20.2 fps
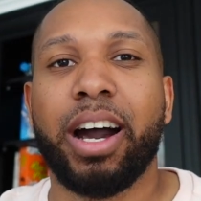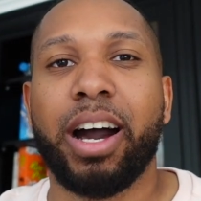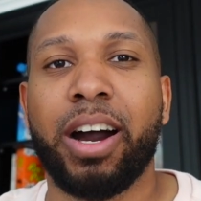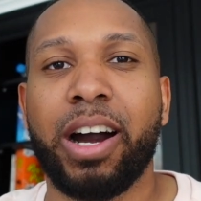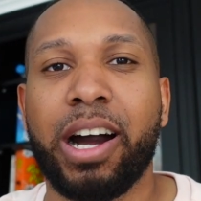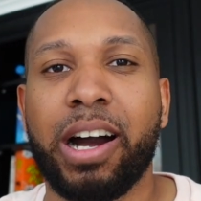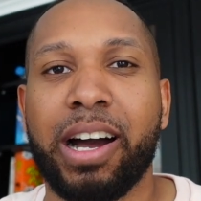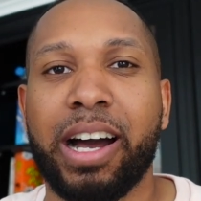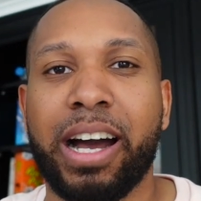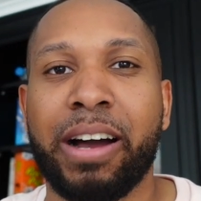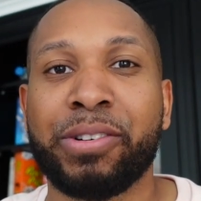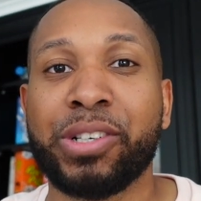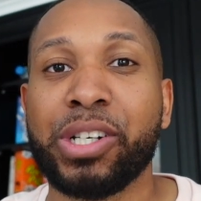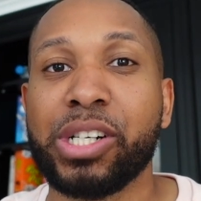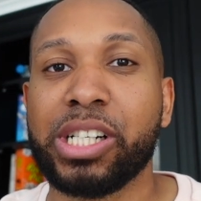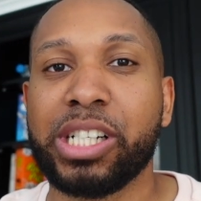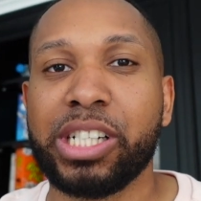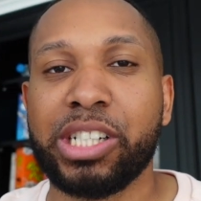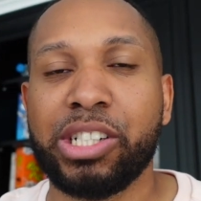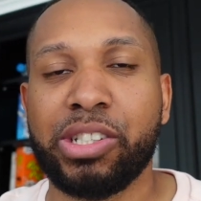oh, I've
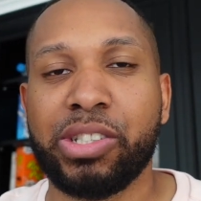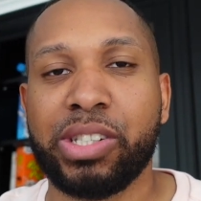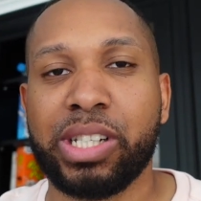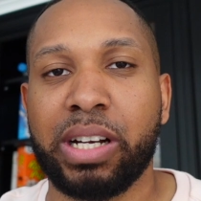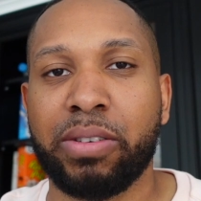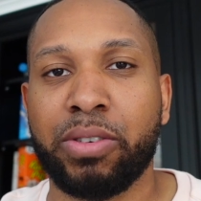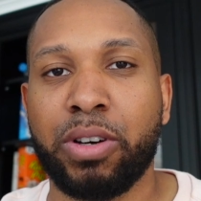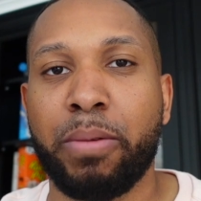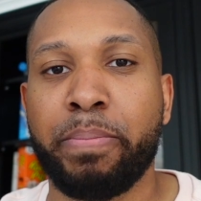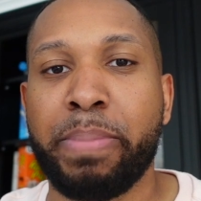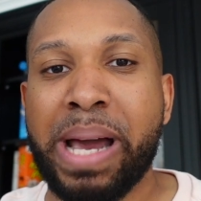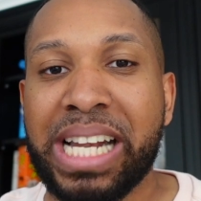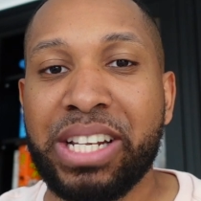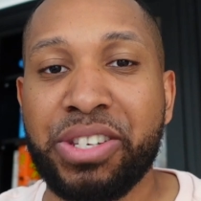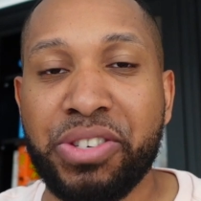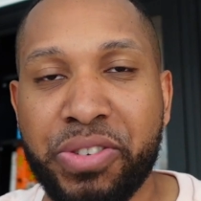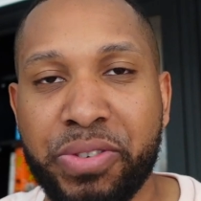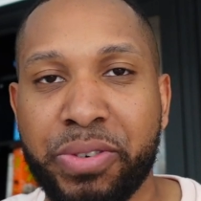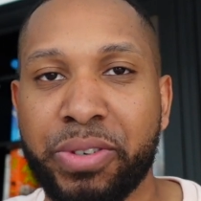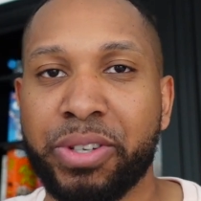got good news and I've got bad
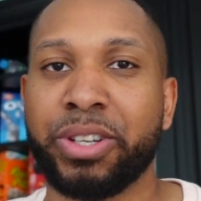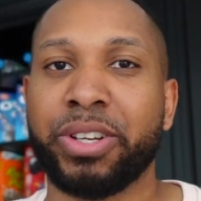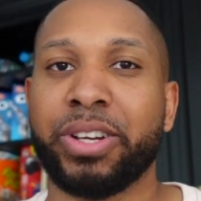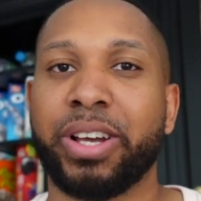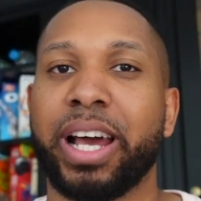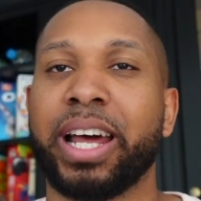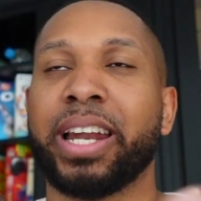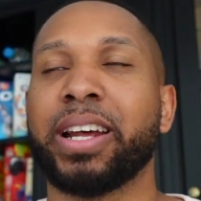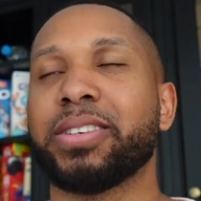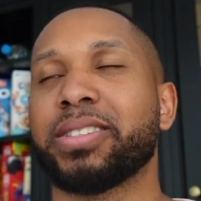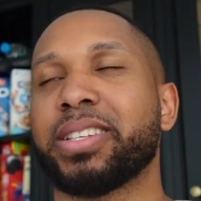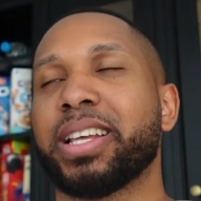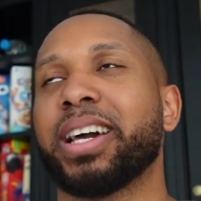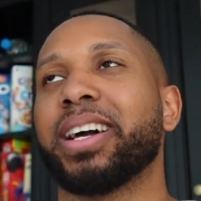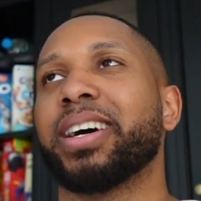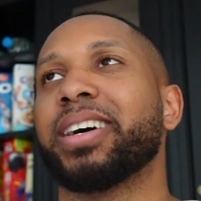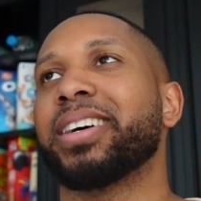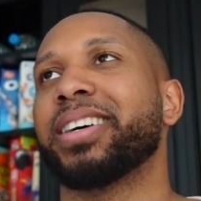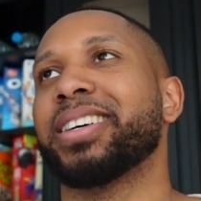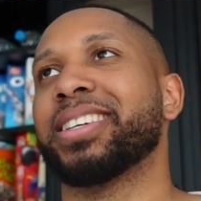news for you. And I was like,
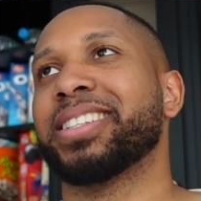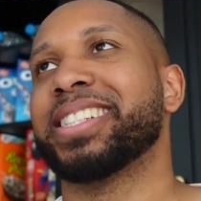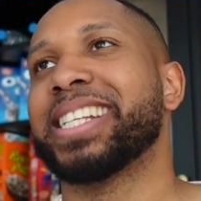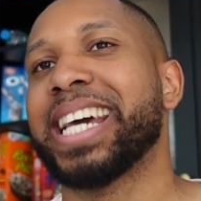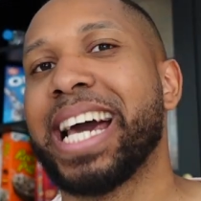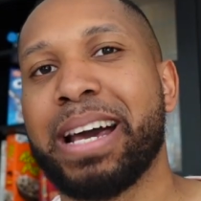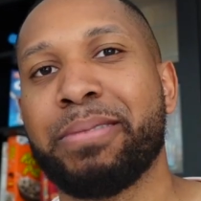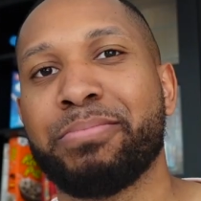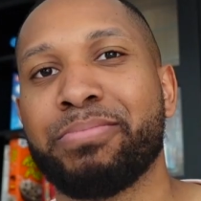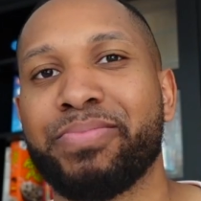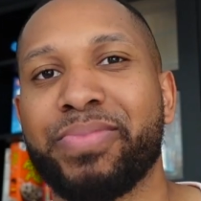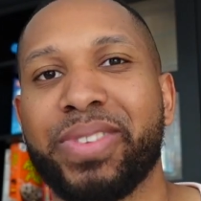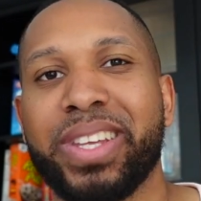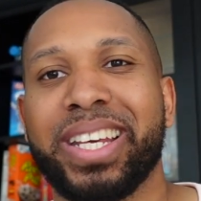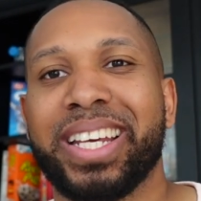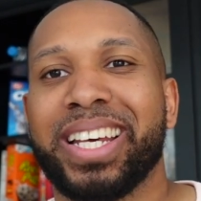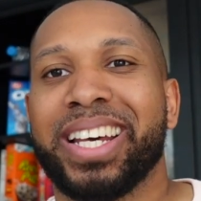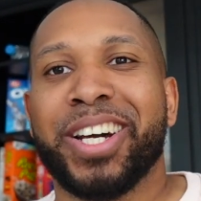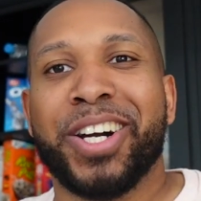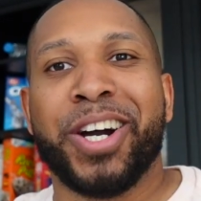oh, damn
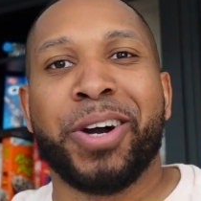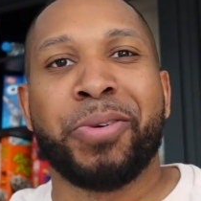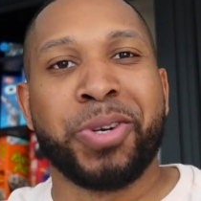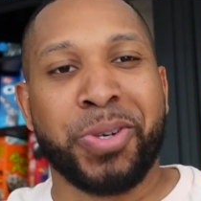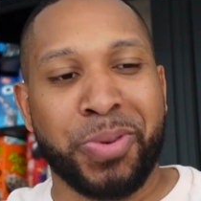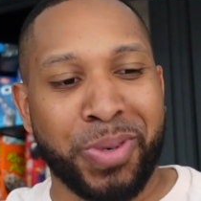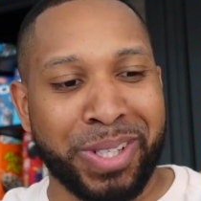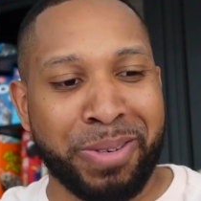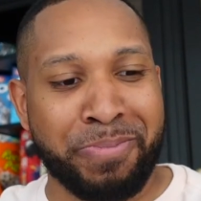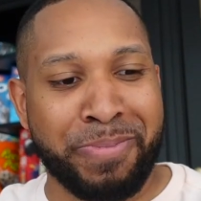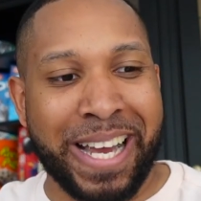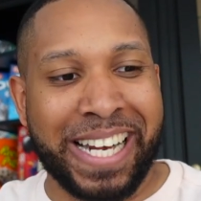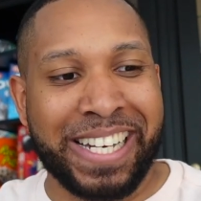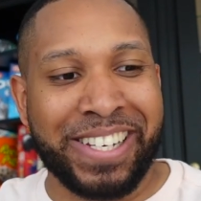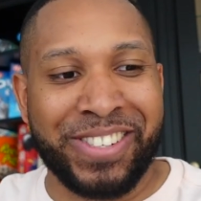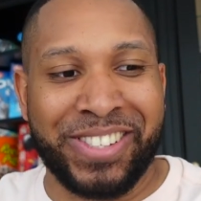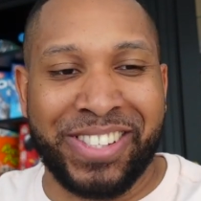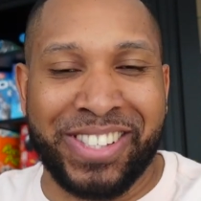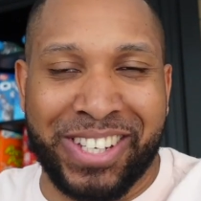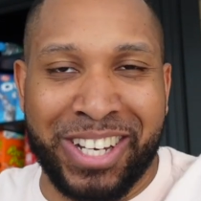I wonder what the bad
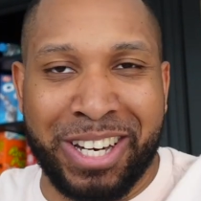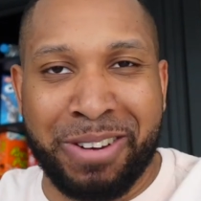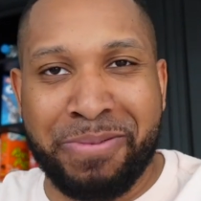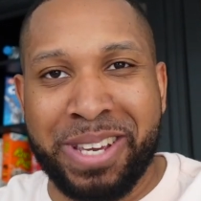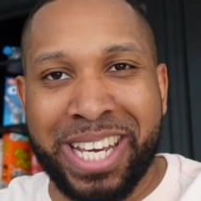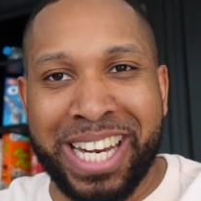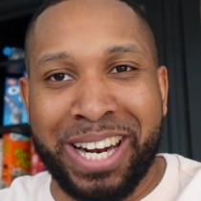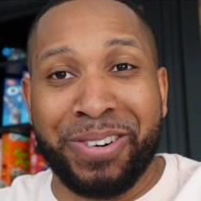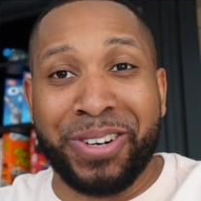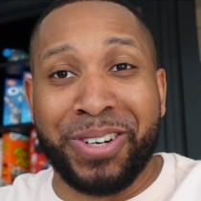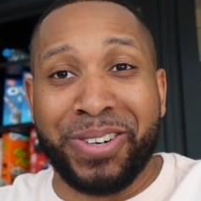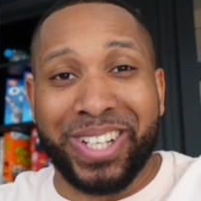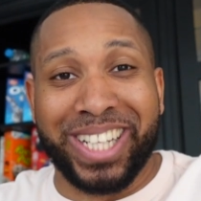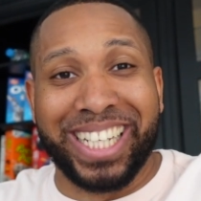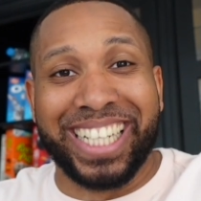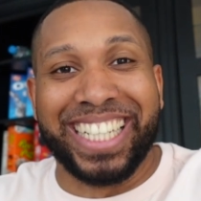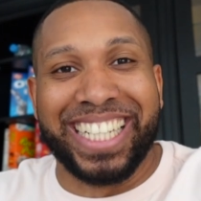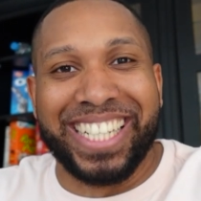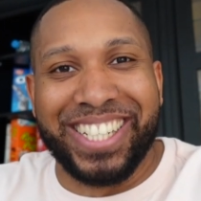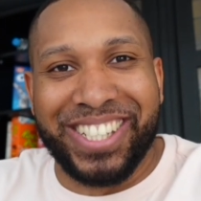news is going to be, and I wonder what the
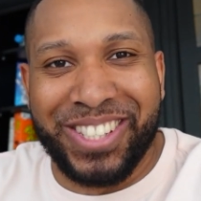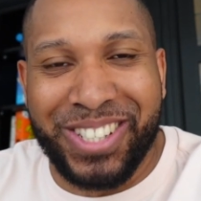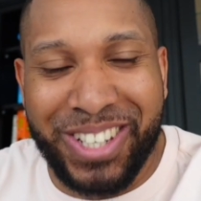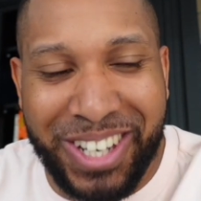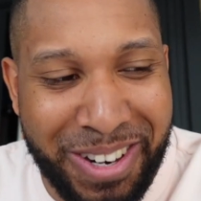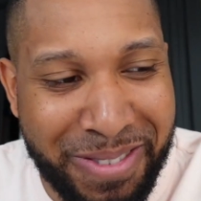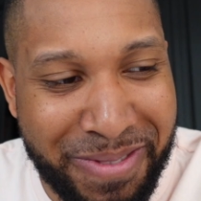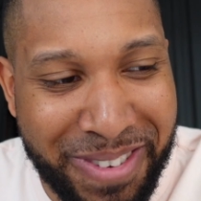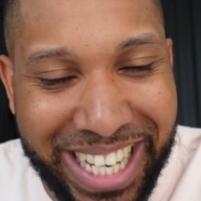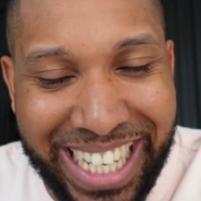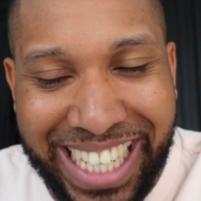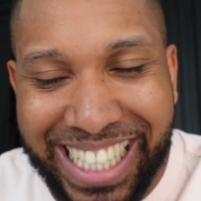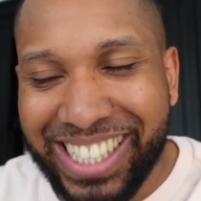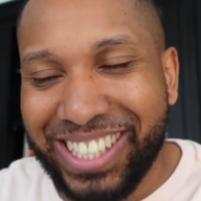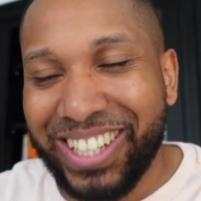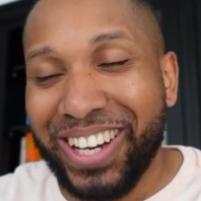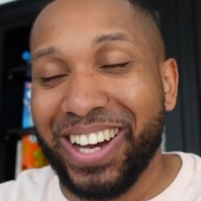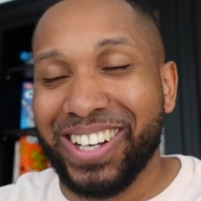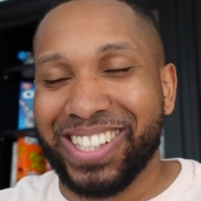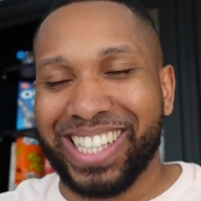good news is going to be.
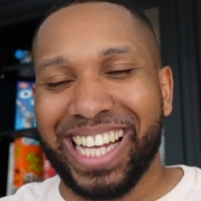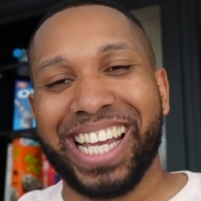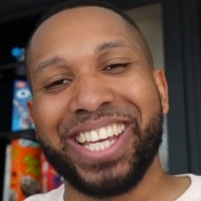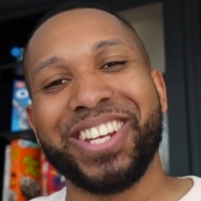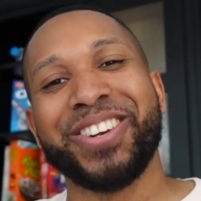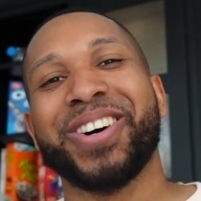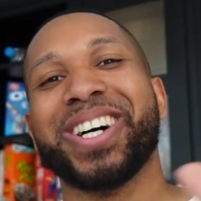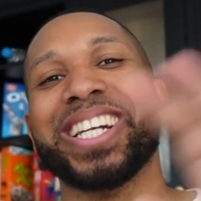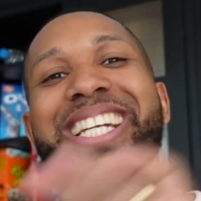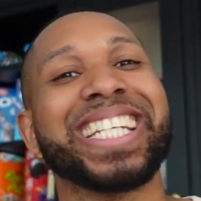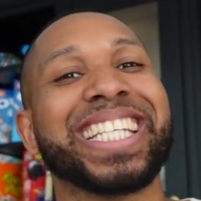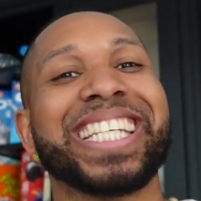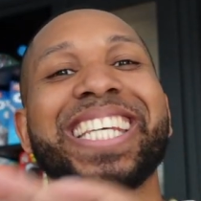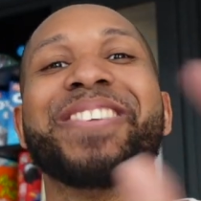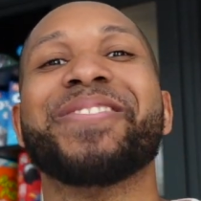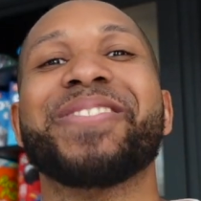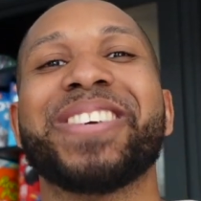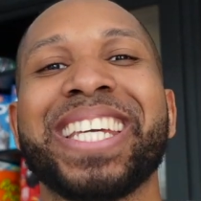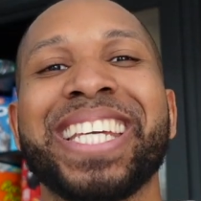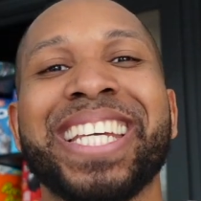So I was like, you know what, just
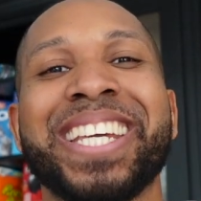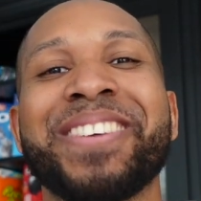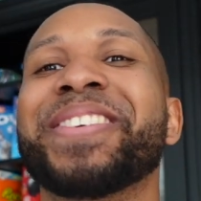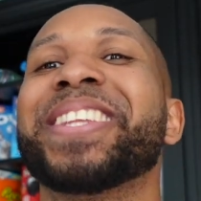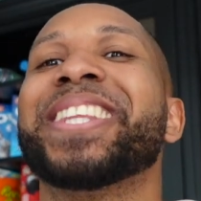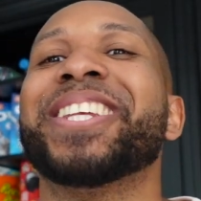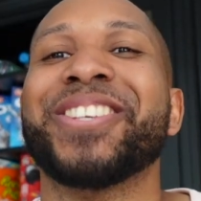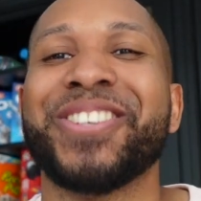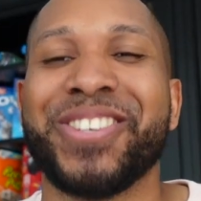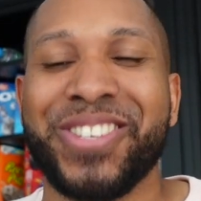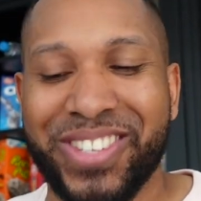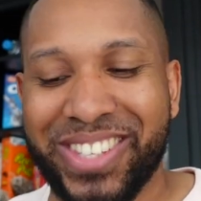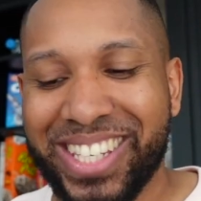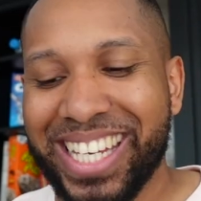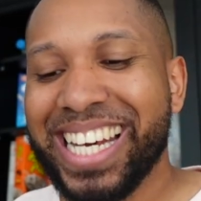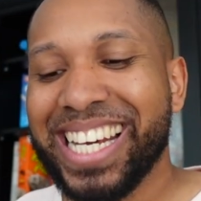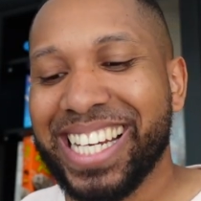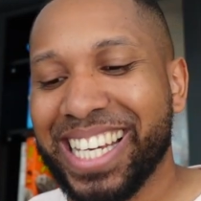give me, give me the news.